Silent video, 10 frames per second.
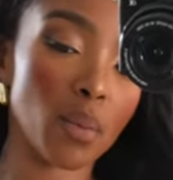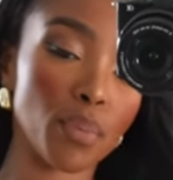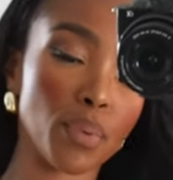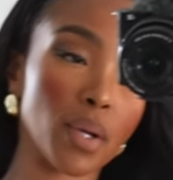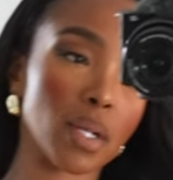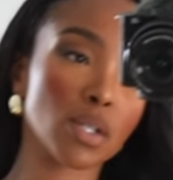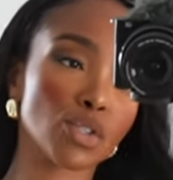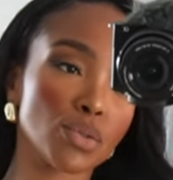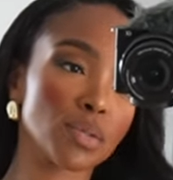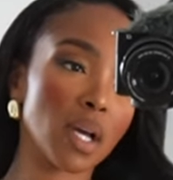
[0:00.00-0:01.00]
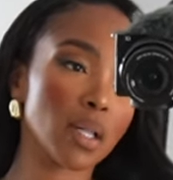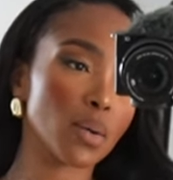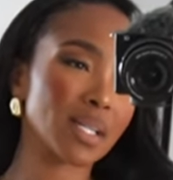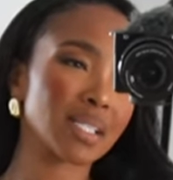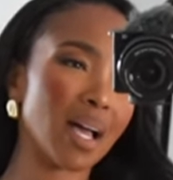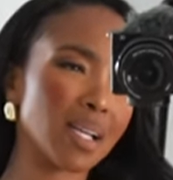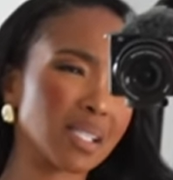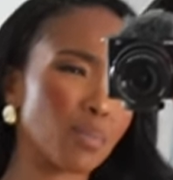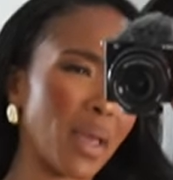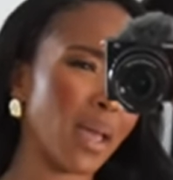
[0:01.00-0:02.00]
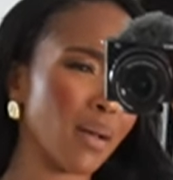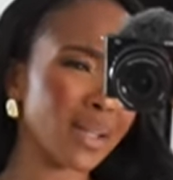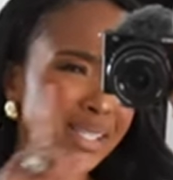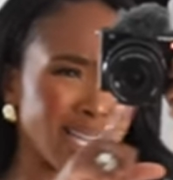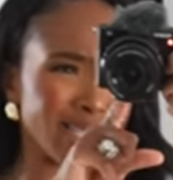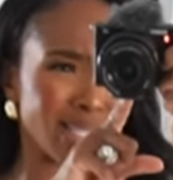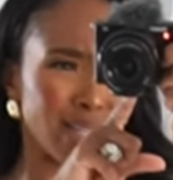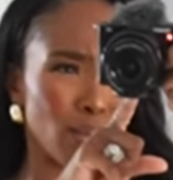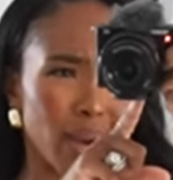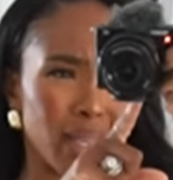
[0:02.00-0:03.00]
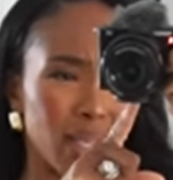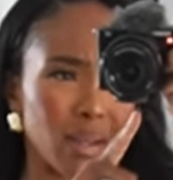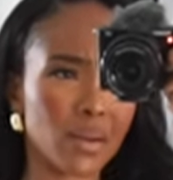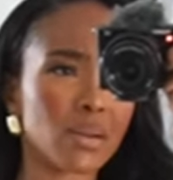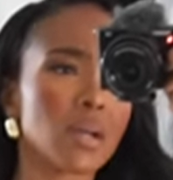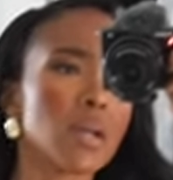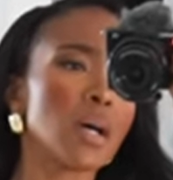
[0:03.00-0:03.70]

pretty true yellow. It's not as pale as I see it right here,